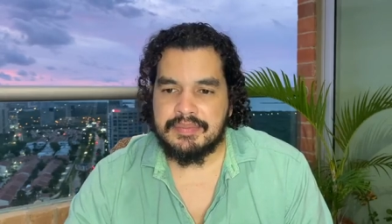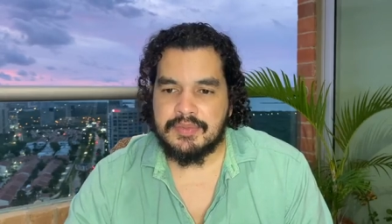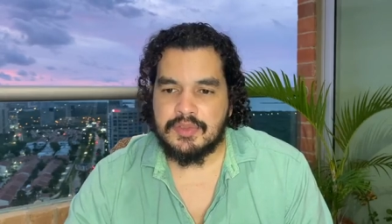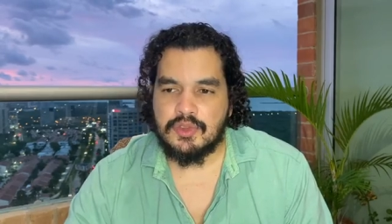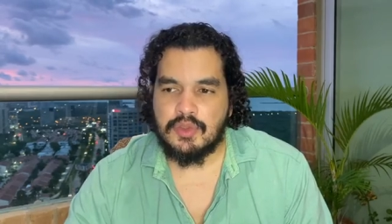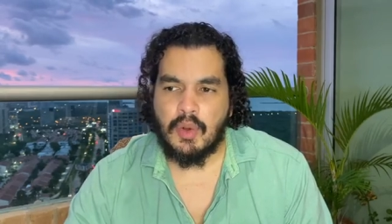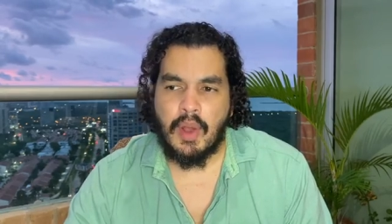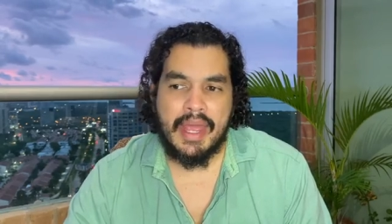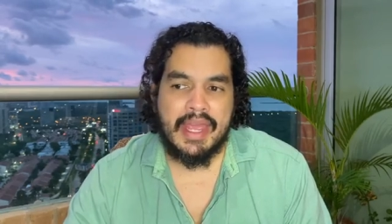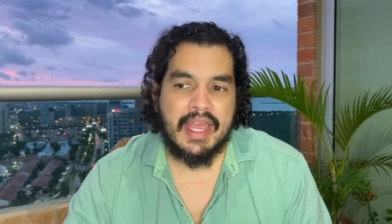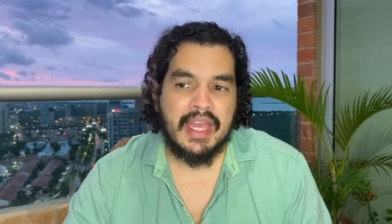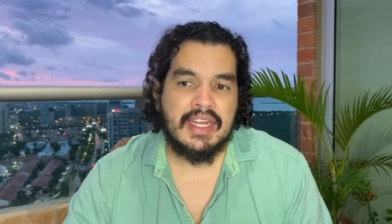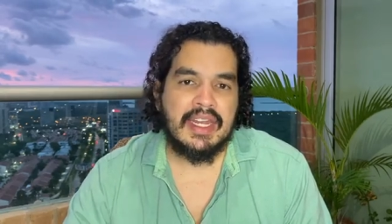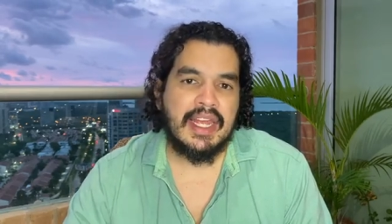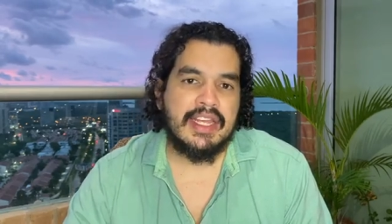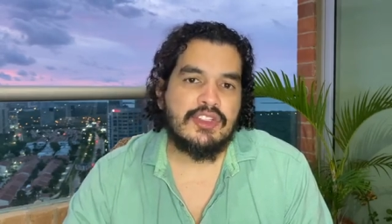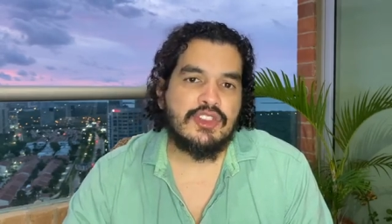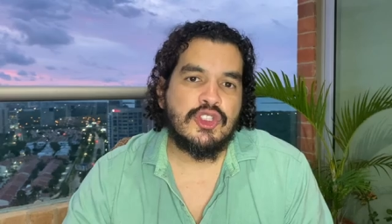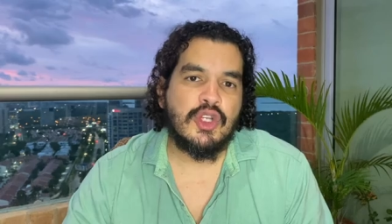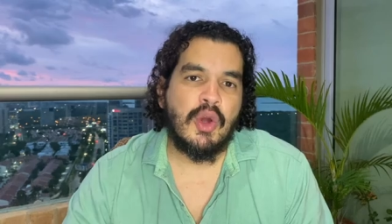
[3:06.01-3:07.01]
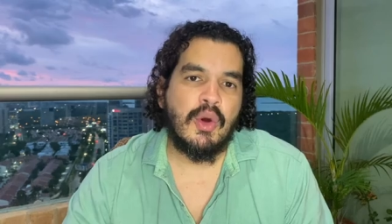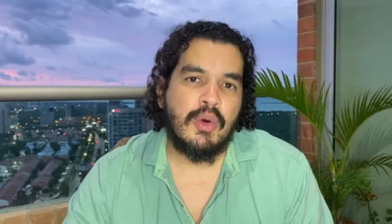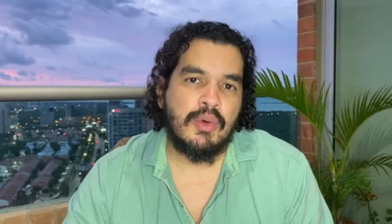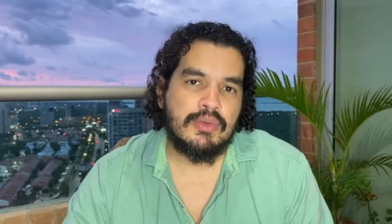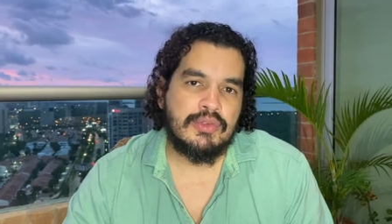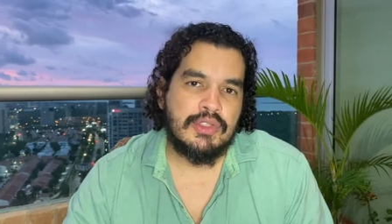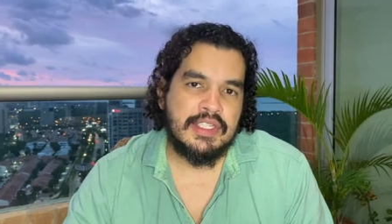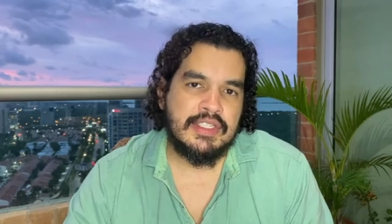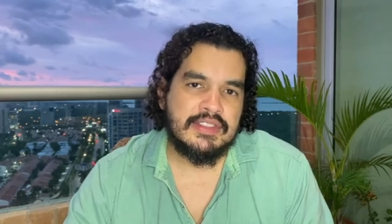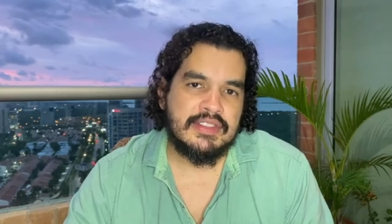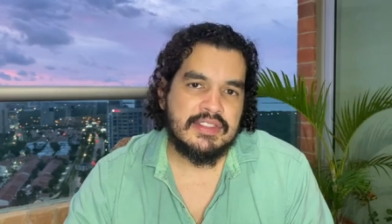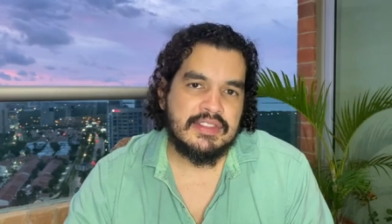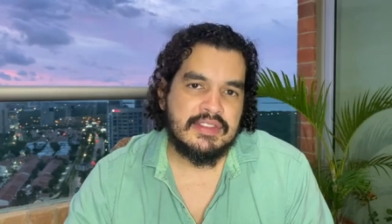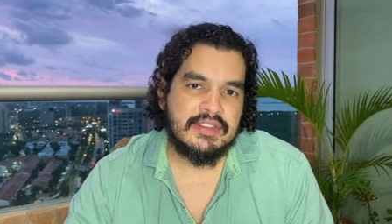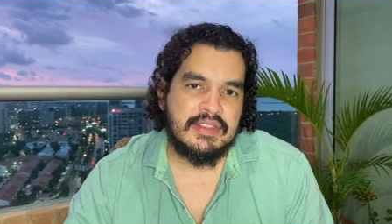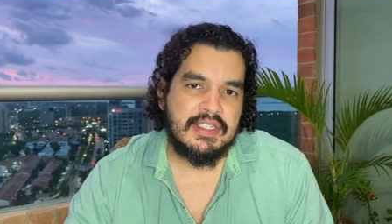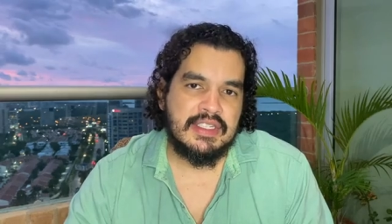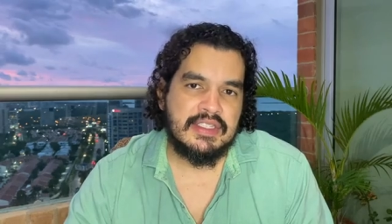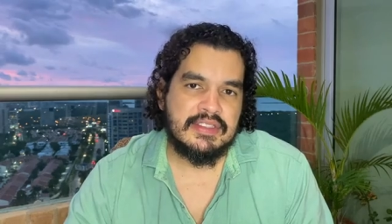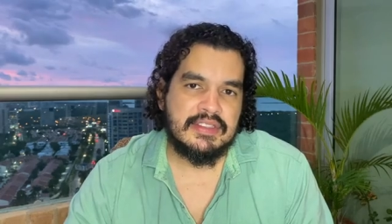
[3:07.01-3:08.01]
so I can like show this
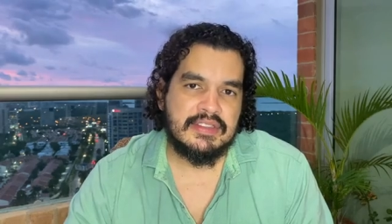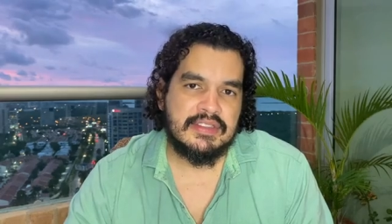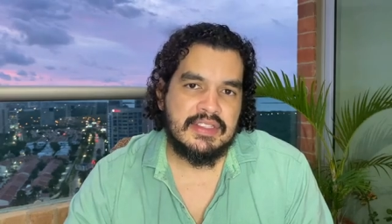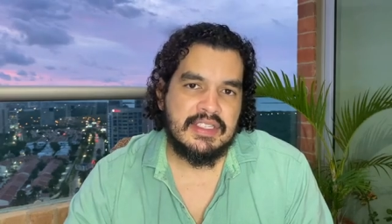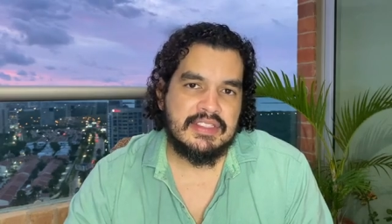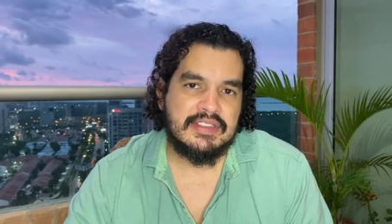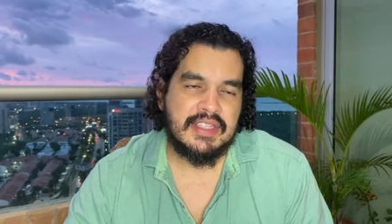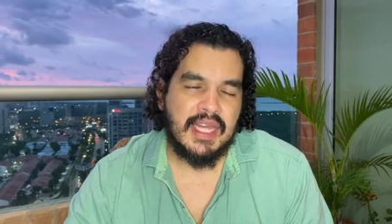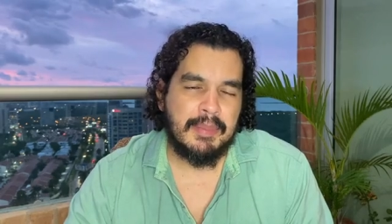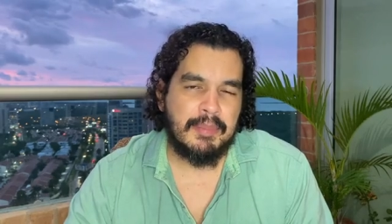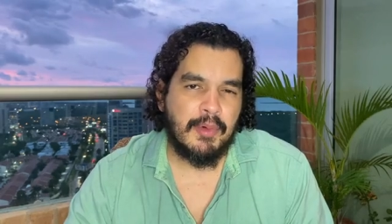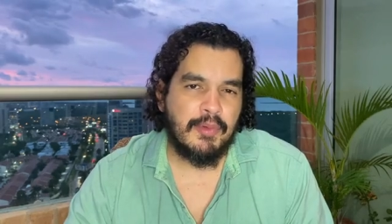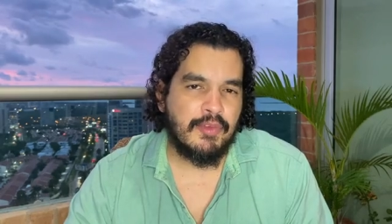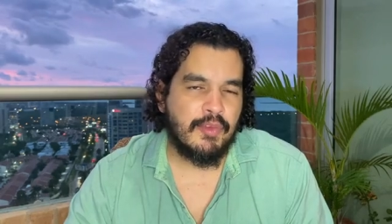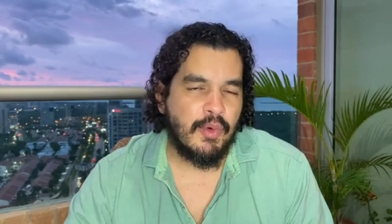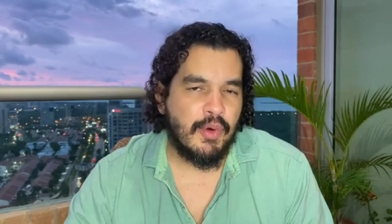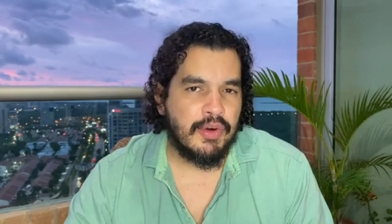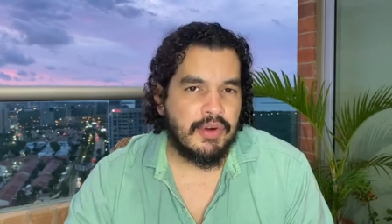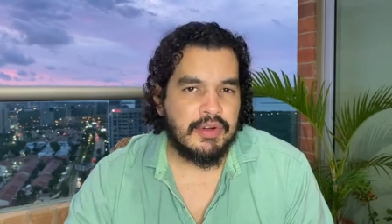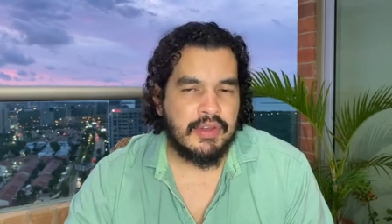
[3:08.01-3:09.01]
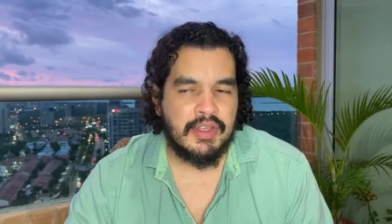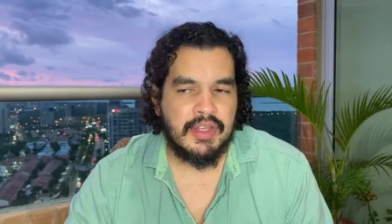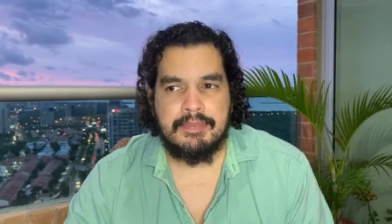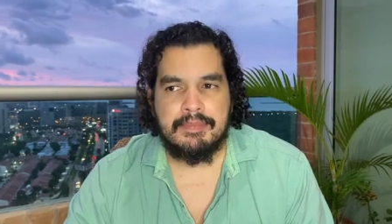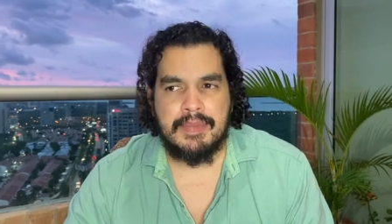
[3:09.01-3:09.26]
this this type of work.